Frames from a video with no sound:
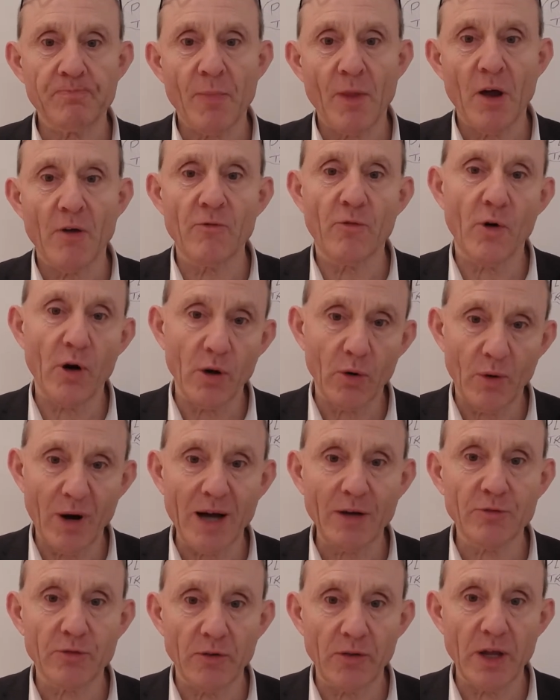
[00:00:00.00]
follow
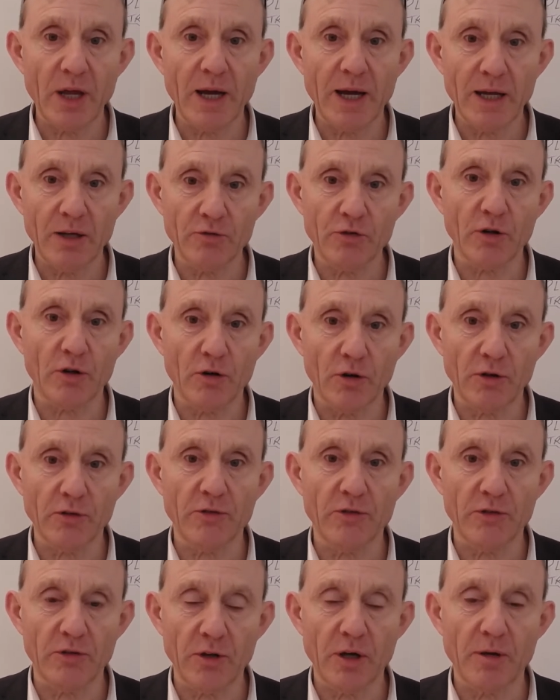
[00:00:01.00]
after the ions across the
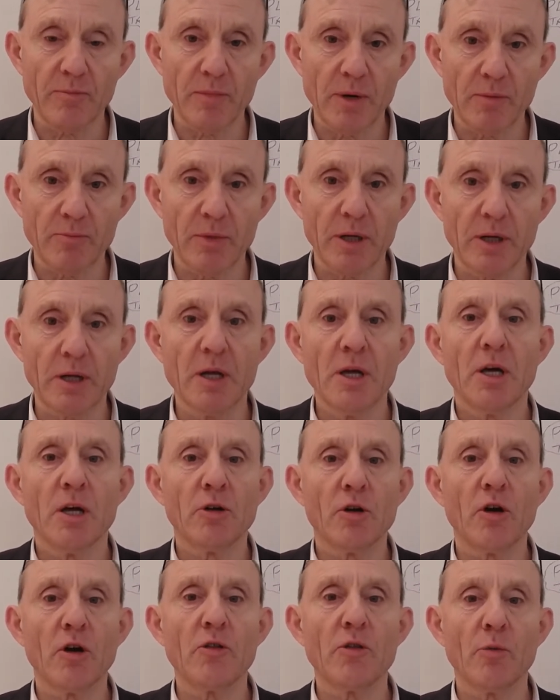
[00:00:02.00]
cell membrane
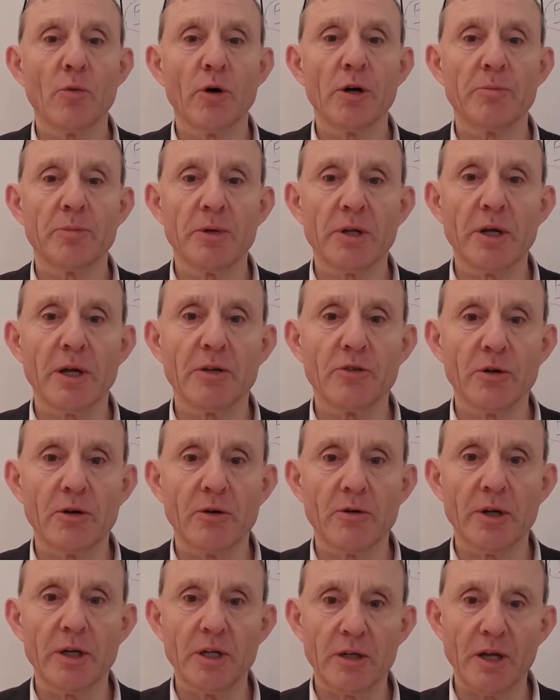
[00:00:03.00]
down the water potential
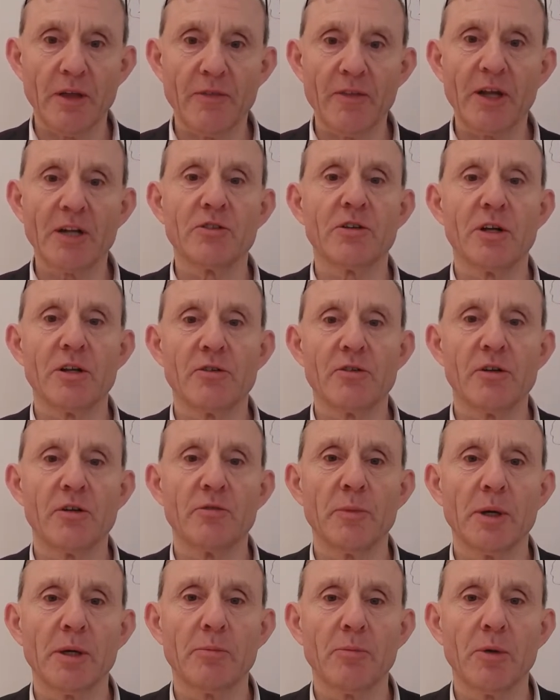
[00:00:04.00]
gradient, and that essentially is
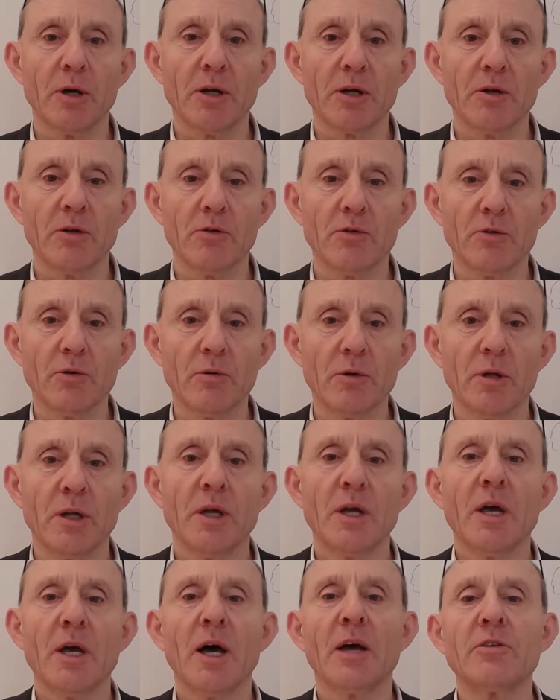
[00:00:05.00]
metabolic control.
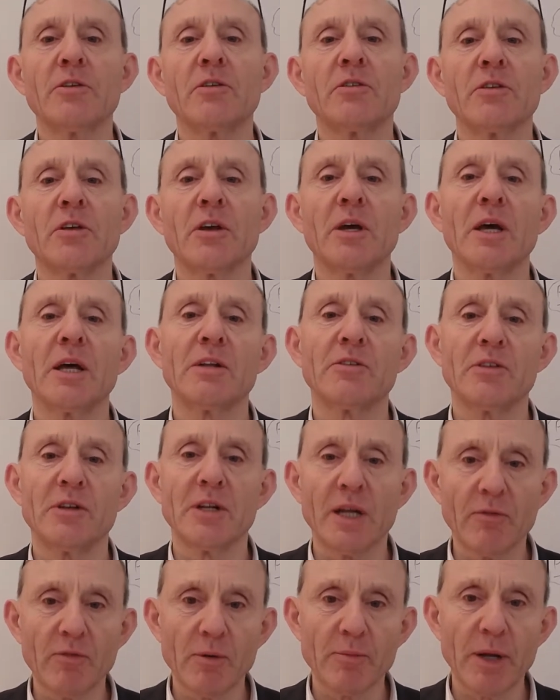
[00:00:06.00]
As I say, it's
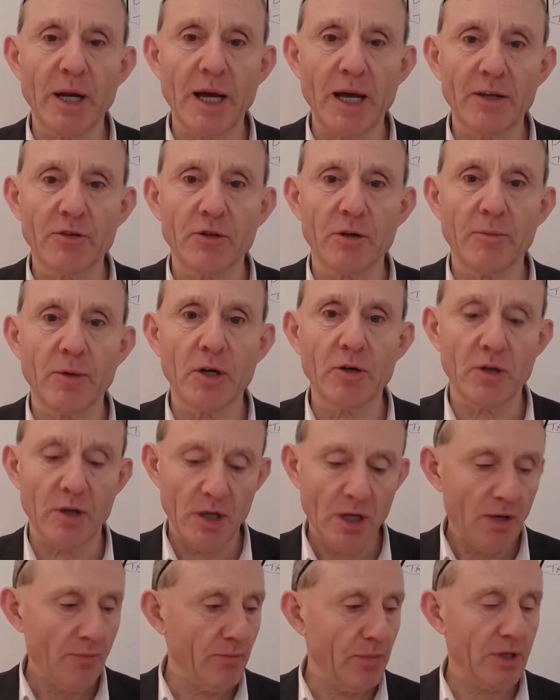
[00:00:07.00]
never been asked about,
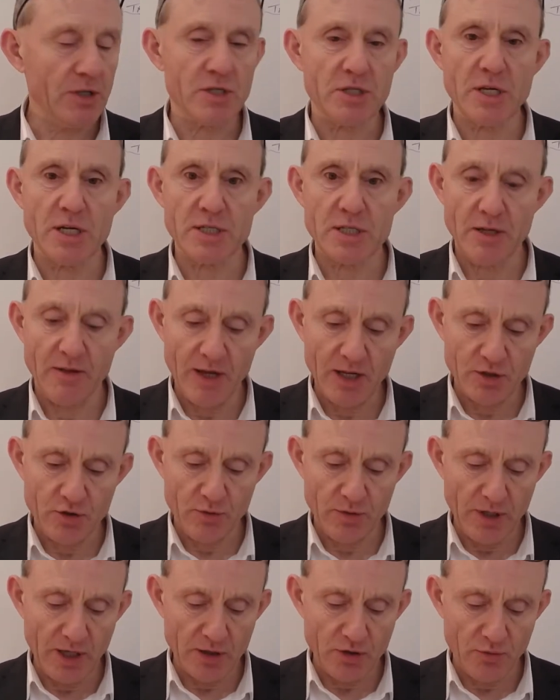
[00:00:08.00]
but essentially
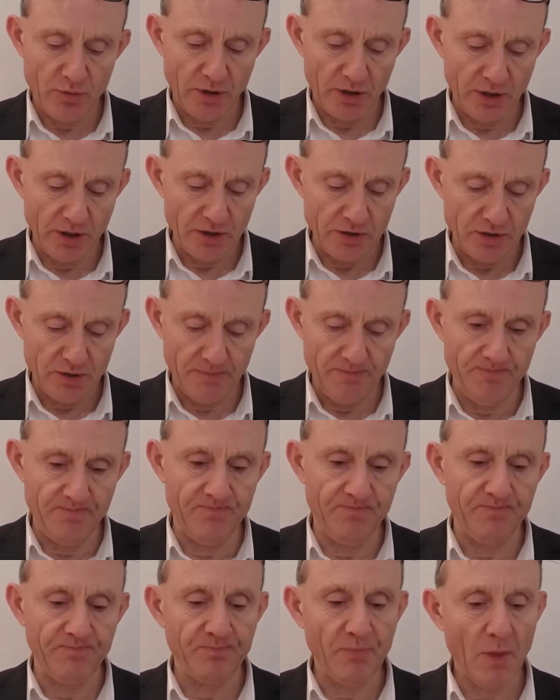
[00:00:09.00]
that's what it is.
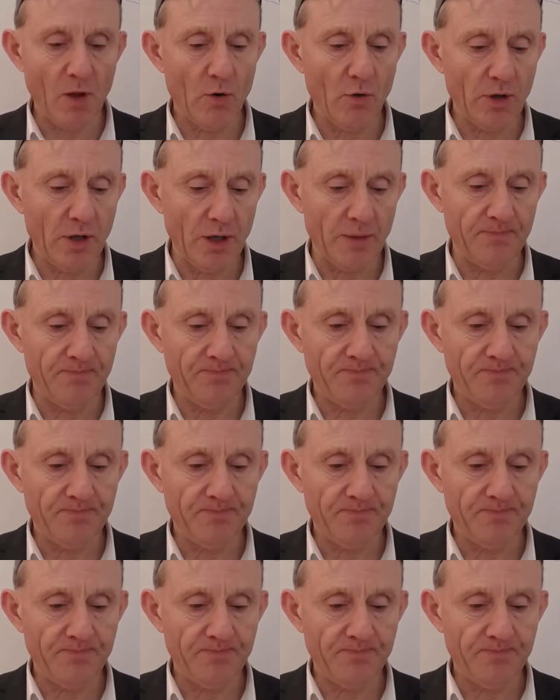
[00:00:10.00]
Okay.